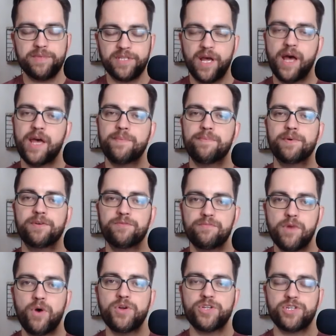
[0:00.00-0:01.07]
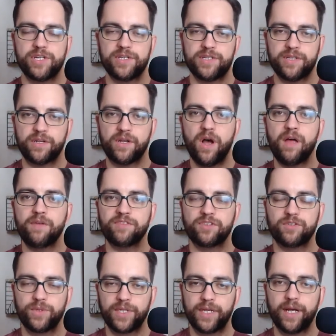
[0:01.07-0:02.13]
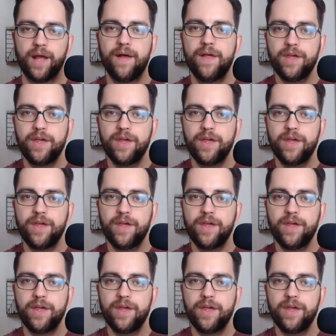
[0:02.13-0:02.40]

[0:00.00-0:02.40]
type of motion to the golf swing.